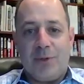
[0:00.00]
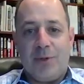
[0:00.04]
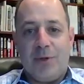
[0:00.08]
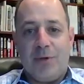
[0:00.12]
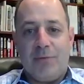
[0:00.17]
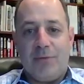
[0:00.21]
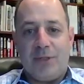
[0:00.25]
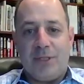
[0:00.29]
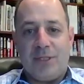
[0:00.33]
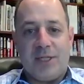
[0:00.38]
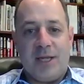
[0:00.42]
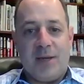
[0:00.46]
you
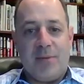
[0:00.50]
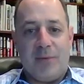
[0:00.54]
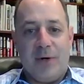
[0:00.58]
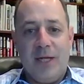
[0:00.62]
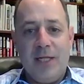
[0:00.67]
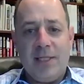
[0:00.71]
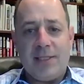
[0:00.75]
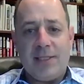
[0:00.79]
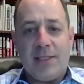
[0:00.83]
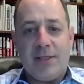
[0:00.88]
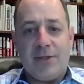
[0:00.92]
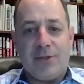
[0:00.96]
have the same
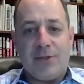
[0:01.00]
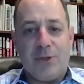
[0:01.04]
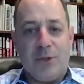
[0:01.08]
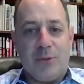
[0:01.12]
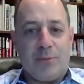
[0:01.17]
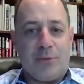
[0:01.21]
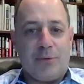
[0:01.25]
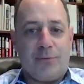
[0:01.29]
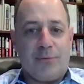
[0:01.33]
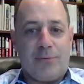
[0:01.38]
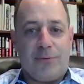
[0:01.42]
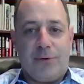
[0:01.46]
rights and there's no
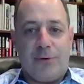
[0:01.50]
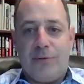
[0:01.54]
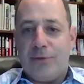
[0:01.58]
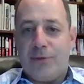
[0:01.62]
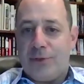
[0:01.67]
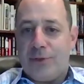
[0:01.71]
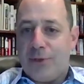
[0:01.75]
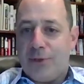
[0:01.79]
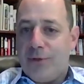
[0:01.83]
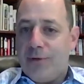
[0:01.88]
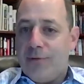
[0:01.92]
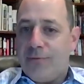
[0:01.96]
preferred
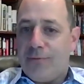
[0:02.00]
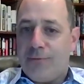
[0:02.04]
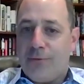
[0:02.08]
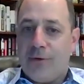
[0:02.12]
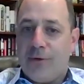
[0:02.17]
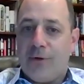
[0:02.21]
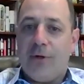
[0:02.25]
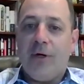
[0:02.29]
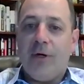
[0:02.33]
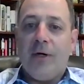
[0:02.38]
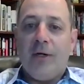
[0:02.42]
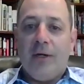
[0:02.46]
return
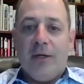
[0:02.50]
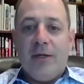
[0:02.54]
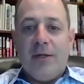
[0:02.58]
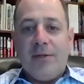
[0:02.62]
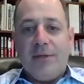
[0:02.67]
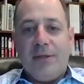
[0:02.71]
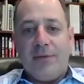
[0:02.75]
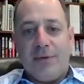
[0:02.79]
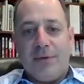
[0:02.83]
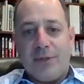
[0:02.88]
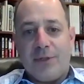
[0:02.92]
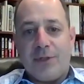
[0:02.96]
for
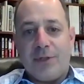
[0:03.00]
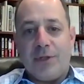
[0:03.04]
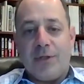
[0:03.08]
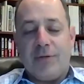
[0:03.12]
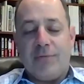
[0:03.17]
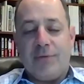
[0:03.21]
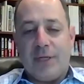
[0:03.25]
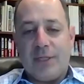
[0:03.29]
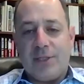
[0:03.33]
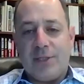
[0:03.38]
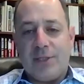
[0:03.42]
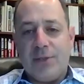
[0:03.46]
the original
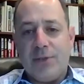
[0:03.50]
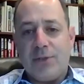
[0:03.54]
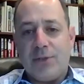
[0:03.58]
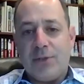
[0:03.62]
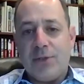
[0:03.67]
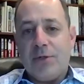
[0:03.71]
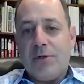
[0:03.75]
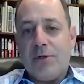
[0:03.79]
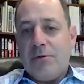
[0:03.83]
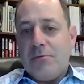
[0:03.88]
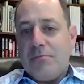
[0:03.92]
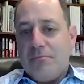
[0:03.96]
investors,